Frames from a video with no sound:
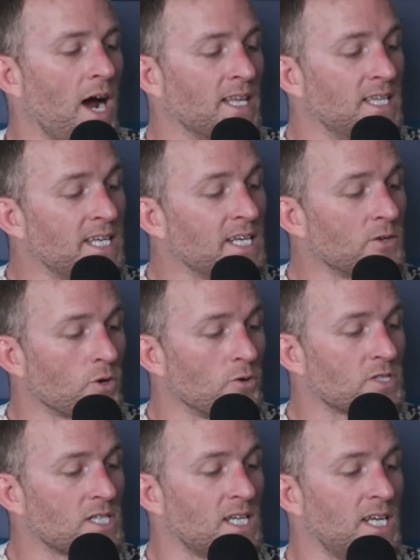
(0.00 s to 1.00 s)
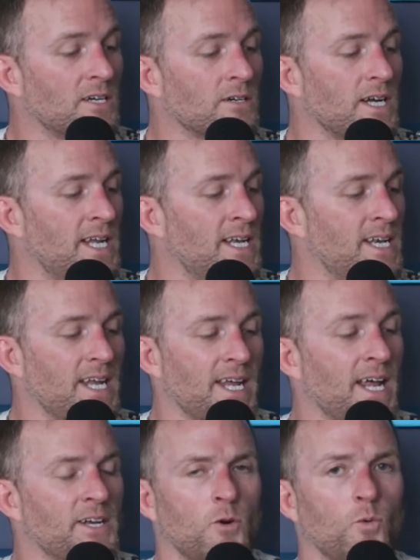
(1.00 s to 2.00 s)
I lean Erosa here, and
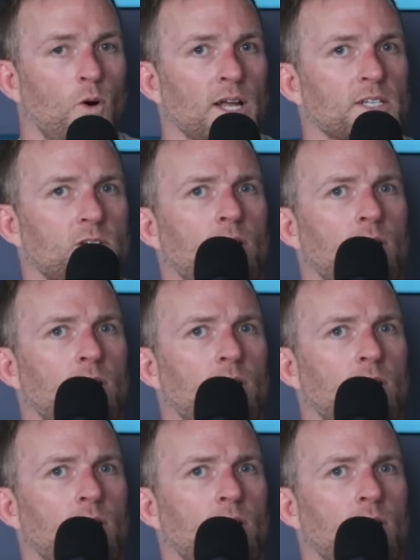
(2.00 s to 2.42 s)
I don't want to.